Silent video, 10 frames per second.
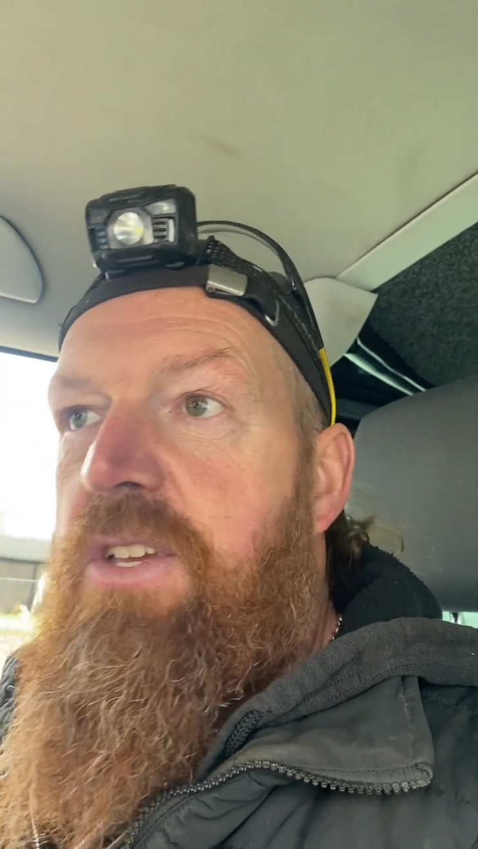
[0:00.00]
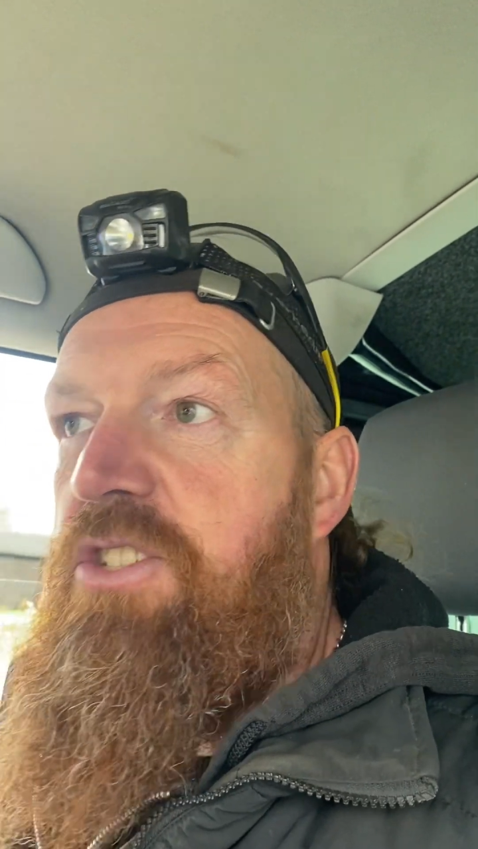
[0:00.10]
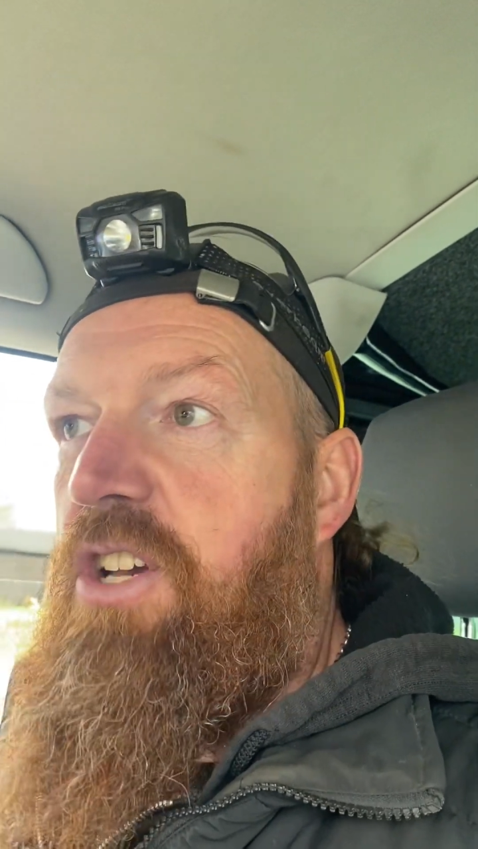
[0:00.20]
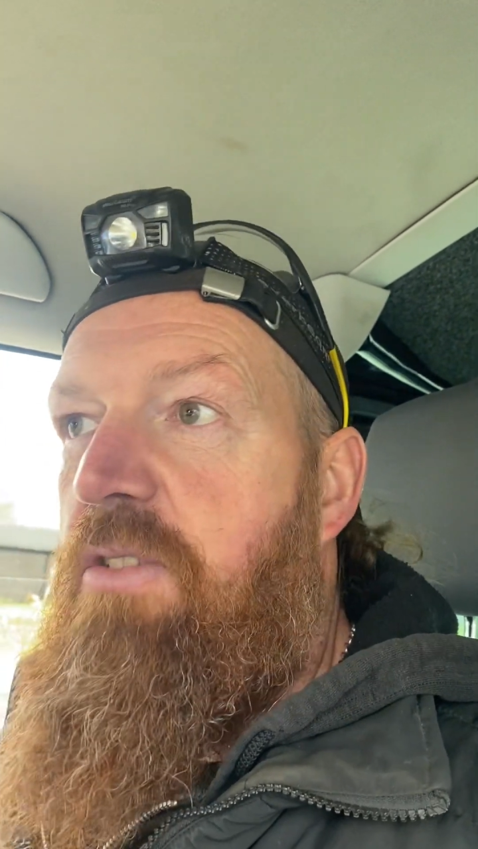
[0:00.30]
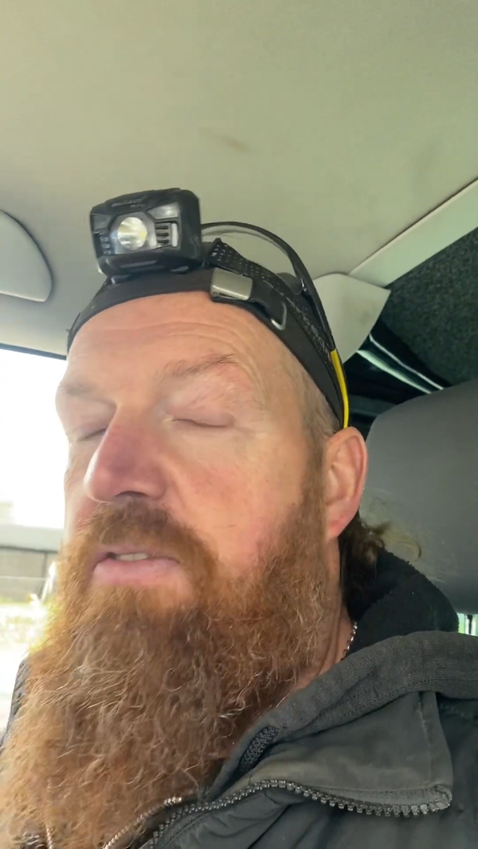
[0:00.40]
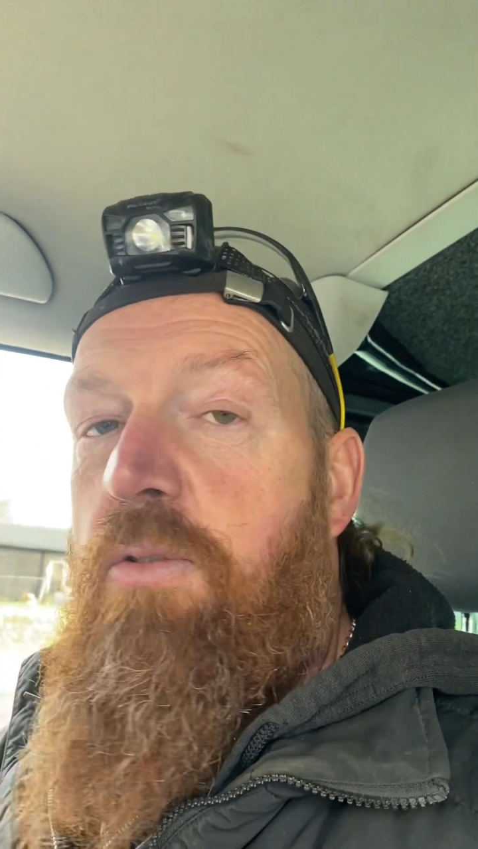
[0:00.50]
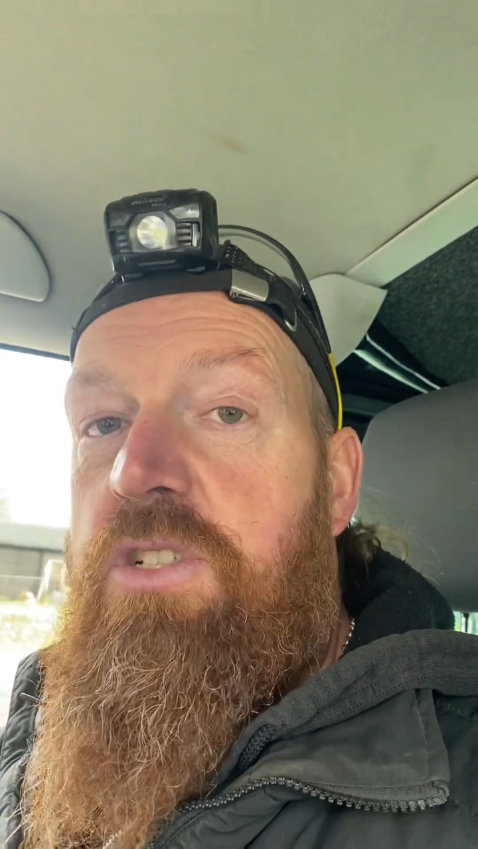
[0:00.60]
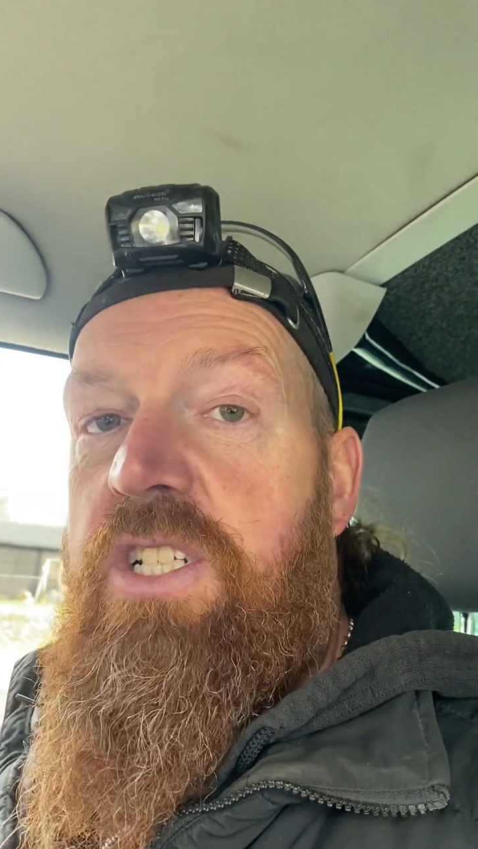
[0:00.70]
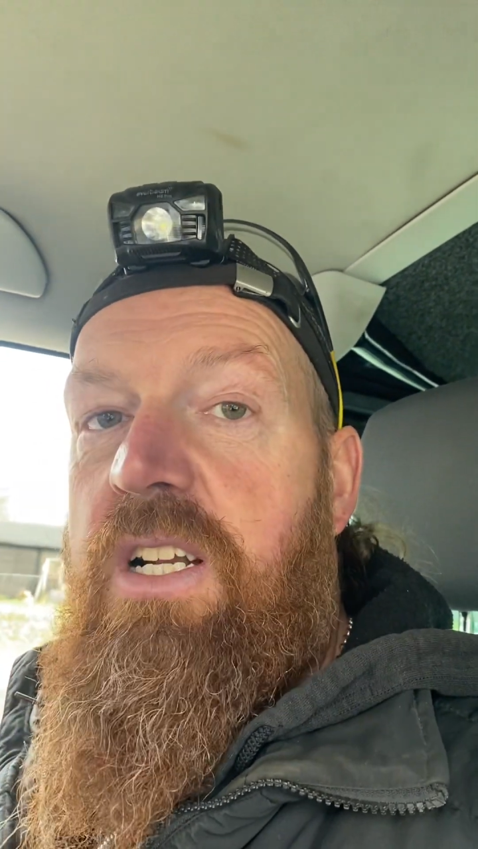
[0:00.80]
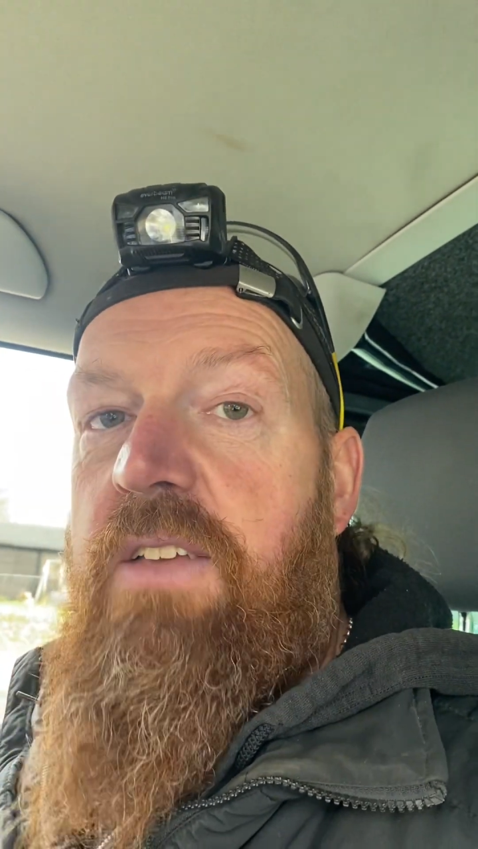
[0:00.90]
So
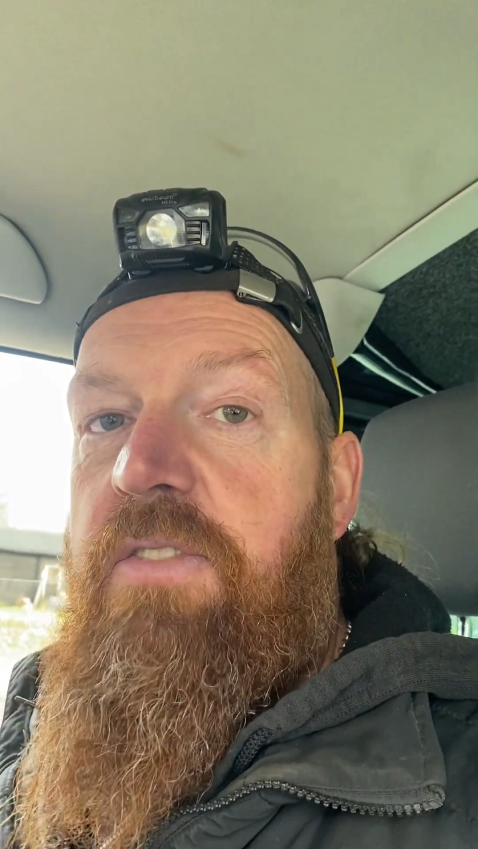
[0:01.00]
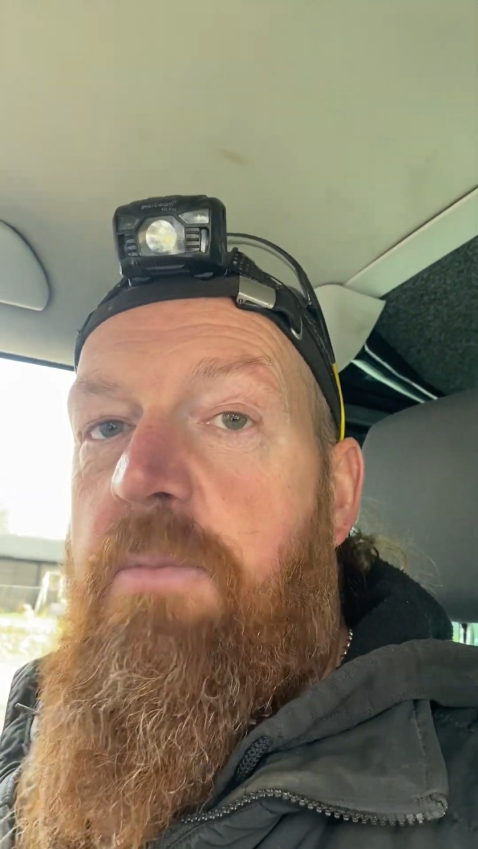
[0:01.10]
fortunately for